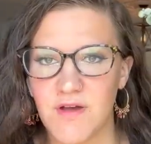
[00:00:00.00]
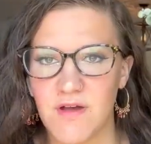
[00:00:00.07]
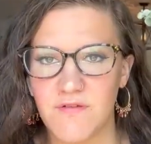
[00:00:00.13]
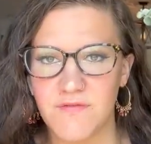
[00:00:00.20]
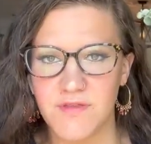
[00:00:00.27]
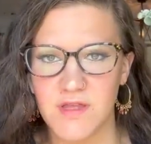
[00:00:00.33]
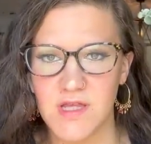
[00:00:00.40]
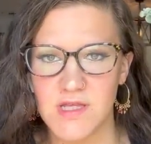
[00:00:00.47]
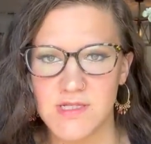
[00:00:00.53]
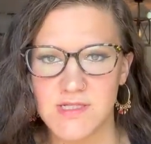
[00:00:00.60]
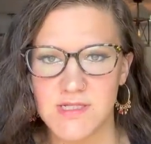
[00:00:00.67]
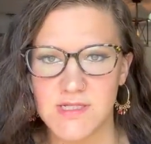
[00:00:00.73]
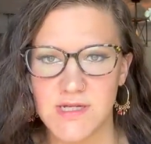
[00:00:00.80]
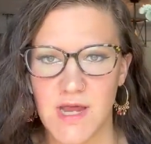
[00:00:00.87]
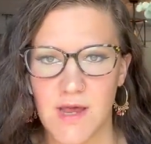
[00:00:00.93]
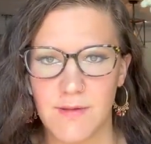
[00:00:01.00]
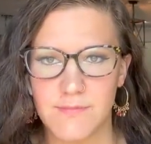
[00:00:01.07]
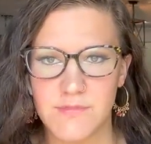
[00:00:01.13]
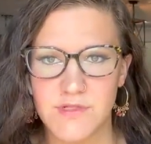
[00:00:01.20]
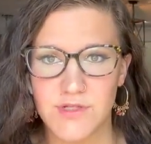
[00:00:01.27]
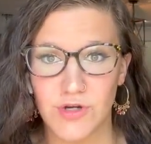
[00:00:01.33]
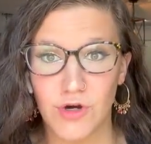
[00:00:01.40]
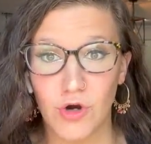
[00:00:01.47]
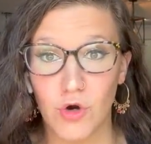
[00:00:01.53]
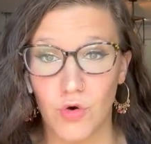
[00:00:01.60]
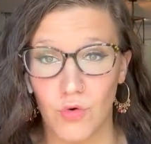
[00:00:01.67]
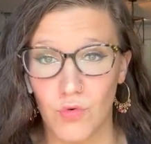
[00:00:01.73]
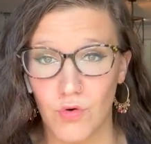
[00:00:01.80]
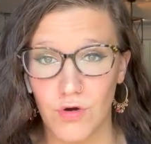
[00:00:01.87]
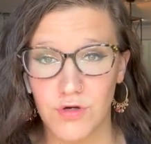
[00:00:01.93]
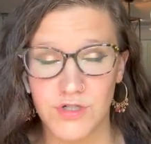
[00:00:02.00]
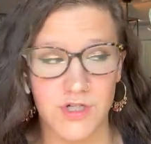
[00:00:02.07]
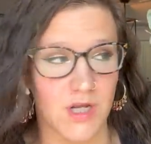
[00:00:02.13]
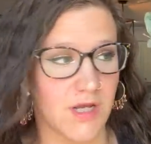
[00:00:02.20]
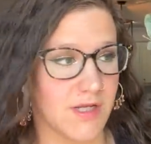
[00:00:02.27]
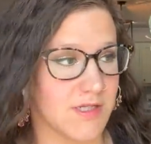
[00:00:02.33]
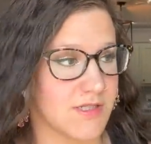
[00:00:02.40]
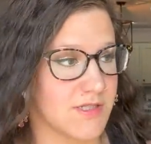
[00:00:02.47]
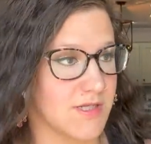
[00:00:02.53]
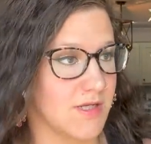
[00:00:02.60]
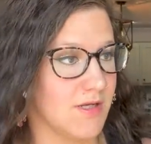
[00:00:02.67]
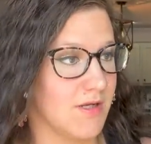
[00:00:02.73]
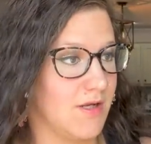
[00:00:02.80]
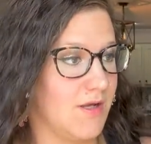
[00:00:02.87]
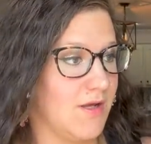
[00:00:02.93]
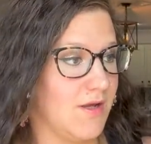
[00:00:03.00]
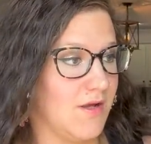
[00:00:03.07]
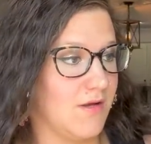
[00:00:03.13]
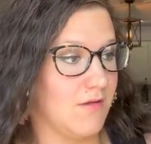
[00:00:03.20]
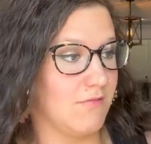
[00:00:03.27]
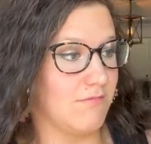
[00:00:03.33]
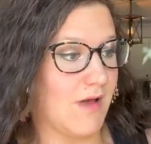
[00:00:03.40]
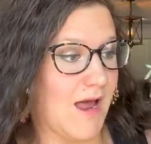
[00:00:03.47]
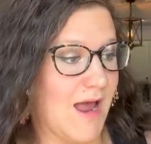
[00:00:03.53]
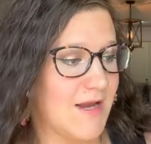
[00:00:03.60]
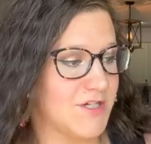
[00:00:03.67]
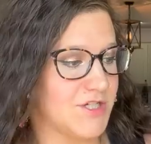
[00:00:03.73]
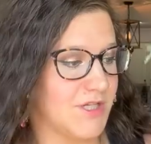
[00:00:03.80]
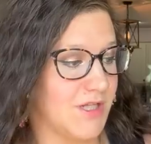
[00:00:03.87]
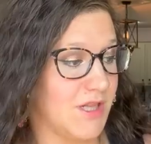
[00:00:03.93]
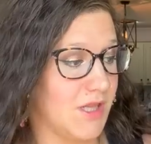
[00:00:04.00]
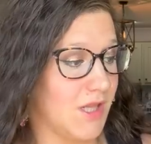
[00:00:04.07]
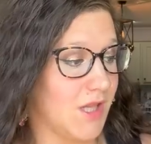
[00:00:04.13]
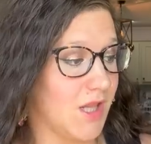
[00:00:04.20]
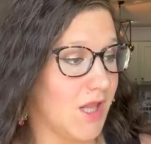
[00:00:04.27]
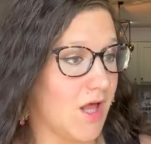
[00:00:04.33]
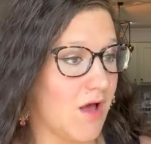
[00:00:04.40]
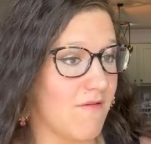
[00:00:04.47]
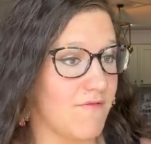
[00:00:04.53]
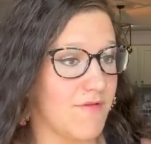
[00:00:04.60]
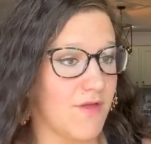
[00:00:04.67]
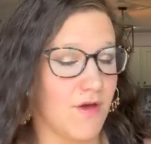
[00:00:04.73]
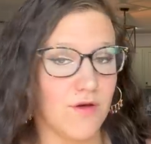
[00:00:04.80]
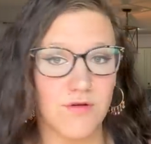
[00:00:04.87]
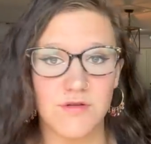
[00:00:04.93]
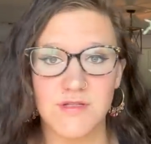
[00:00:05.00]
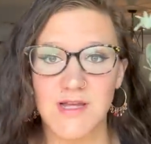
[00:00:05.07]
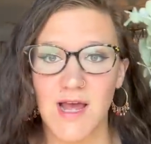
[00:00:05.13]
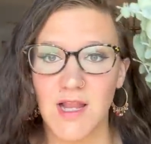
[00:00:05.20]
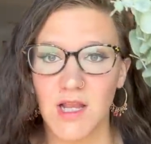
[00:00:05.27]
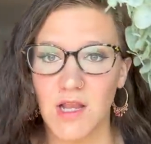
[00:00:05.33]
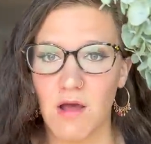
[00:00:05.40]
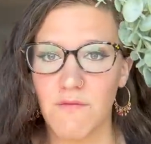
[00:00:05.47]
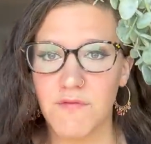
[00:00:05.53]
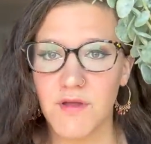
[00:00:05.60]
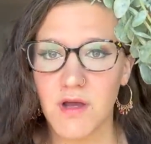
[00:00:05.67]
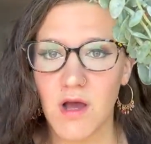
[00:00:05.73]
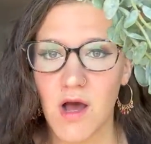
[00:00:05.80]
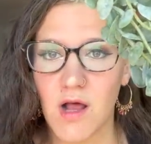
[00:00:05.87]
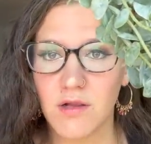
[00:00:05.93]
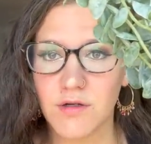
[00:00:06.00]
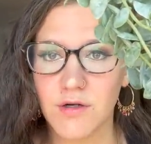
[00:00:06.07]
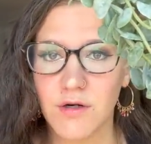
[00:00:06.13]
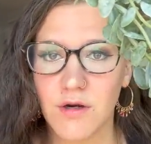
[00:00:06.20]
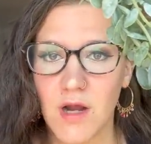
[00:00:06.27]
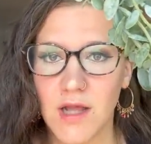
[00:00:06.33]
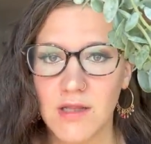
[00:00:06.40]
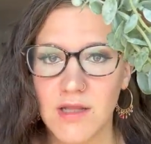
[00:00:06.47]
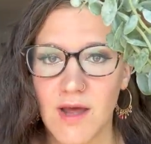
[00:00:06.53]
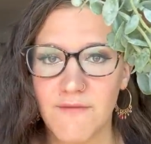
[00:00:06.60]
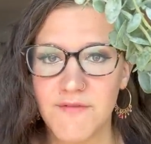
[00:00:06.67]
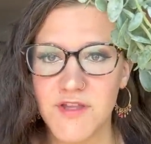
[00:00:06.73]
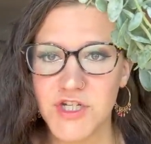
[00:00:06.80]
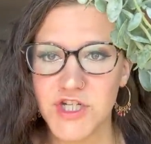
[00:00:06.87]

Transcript: of these stems. They're gorgeous. I actually love those. I love the color. I love the